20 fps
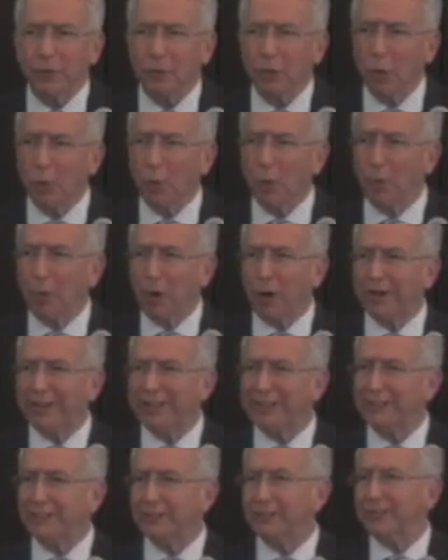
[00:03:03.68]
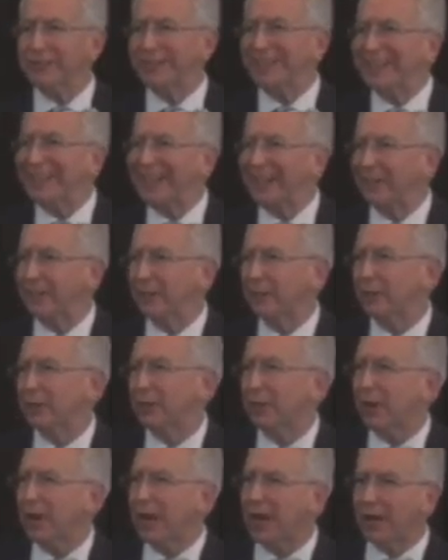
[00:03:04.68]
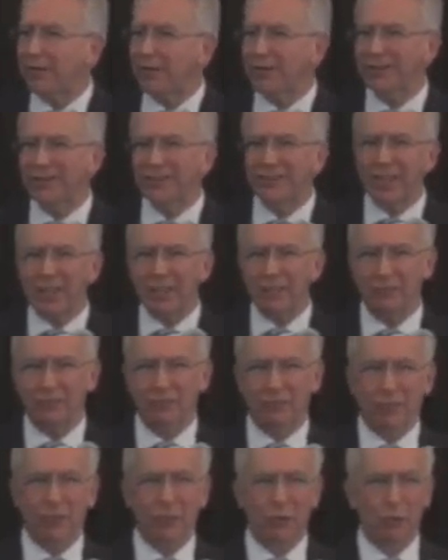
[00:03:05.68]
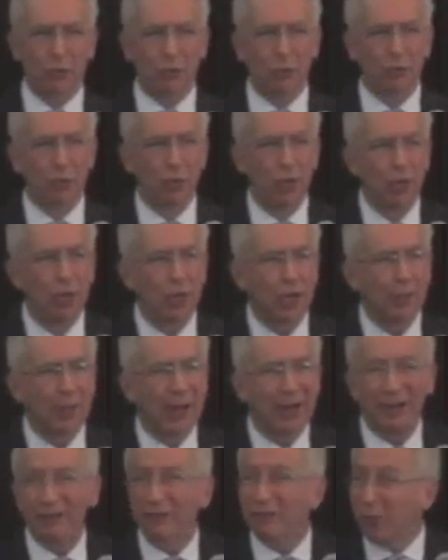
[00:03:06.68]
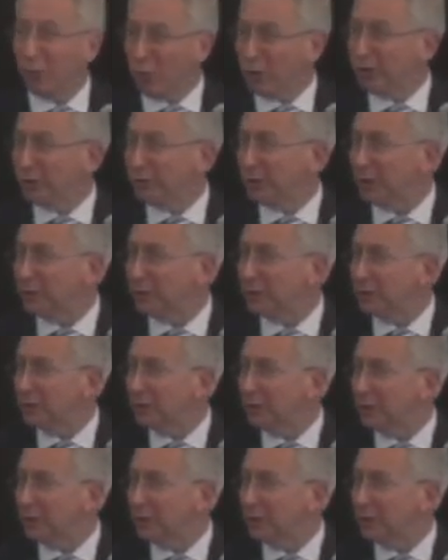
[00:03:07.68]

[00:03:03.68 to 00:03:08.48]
the global markets together have the same view about enforcement,